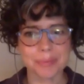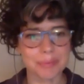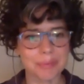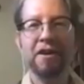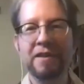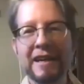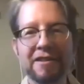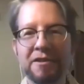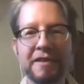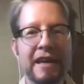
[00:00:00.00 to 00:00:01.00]
All right.
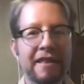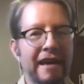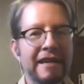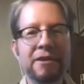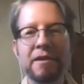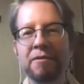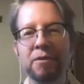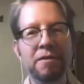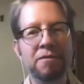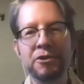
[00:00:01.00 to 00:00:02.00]
So th- thank you,
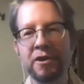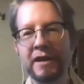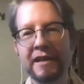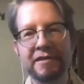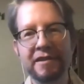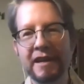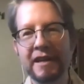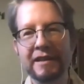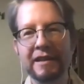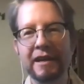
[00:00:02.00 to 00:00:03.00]
everyone, for joining us
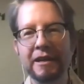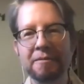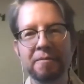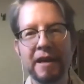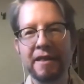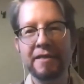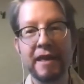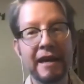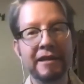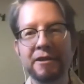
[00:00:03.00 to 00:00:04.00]
tonight. Um, and
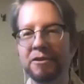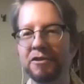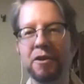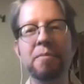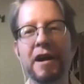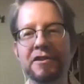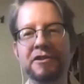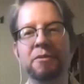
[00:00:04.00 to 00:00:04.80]
thank you so much to